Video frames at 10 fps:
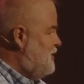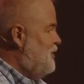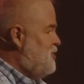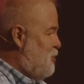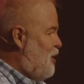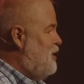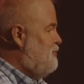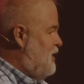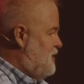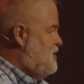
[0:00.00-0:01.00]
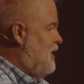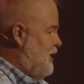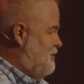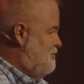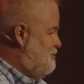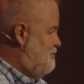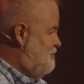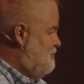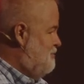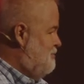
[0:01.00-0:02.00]
You're smart enough to not say it.
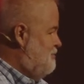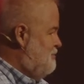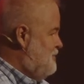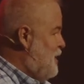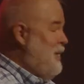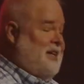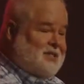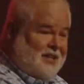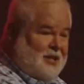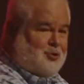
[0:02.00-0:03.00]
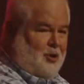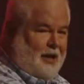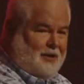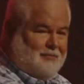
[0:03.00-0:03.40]
Because it is right.